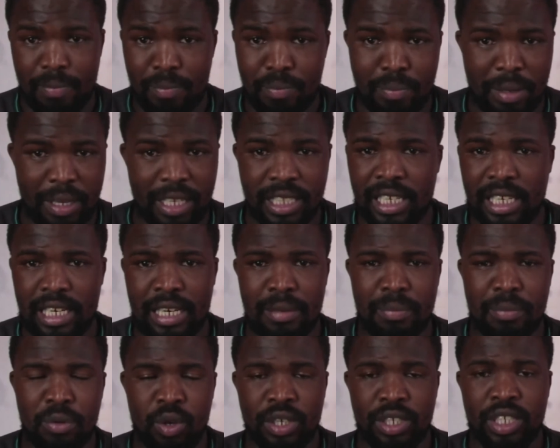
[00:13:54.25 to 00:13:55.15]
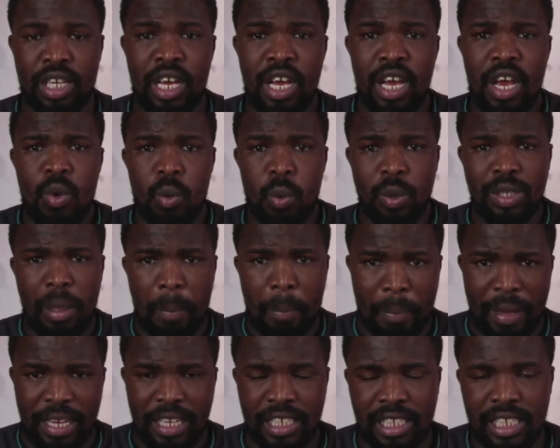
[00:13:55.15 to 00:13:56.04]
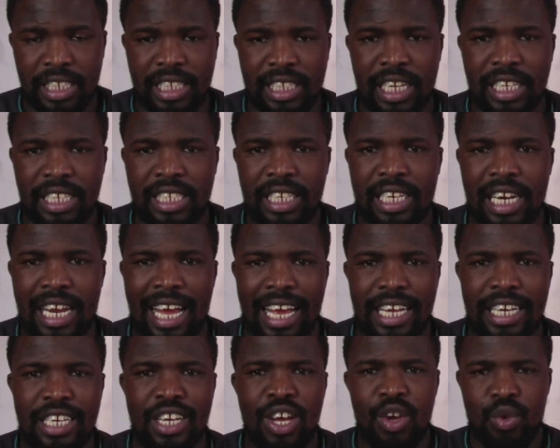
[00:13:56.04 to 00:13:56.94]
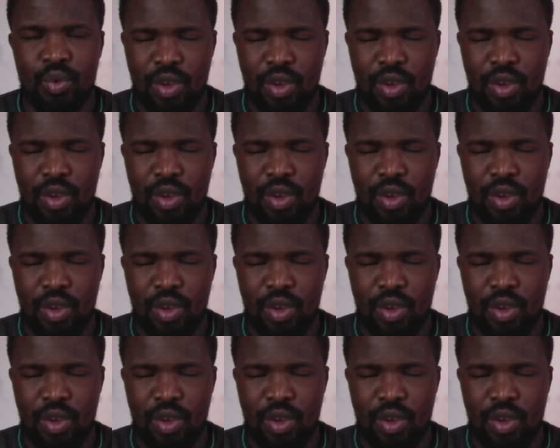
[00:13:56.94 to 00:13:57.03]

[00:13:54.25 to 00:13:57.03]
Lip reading: basically, because with a basic static line,